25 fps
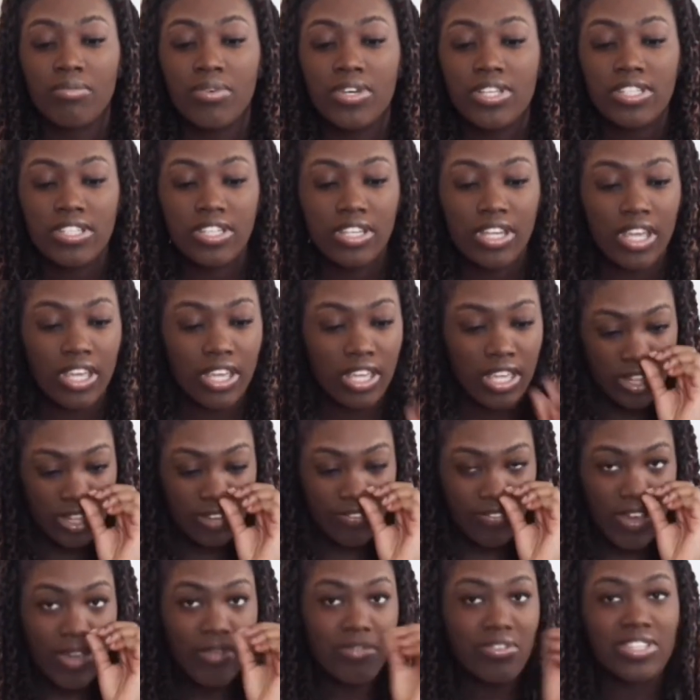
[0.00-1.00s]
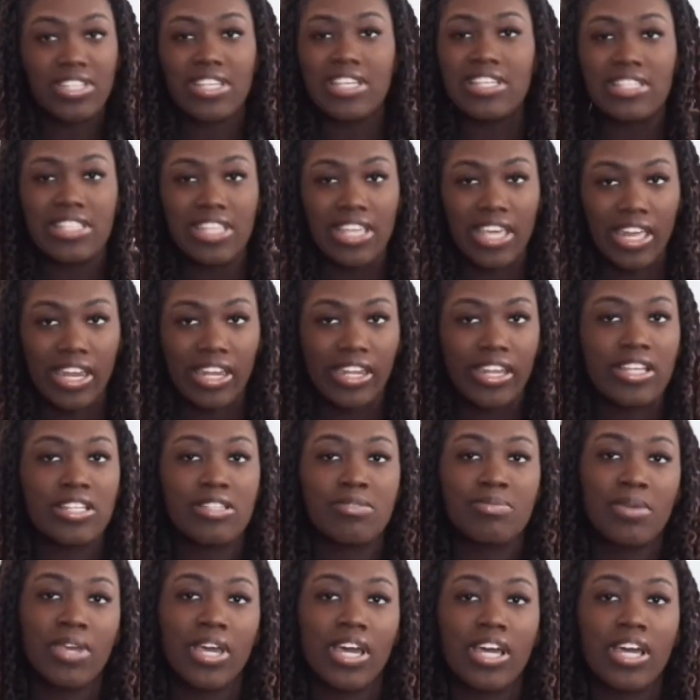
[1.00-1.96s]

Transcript: wasn't like, the fight was instigated, let's be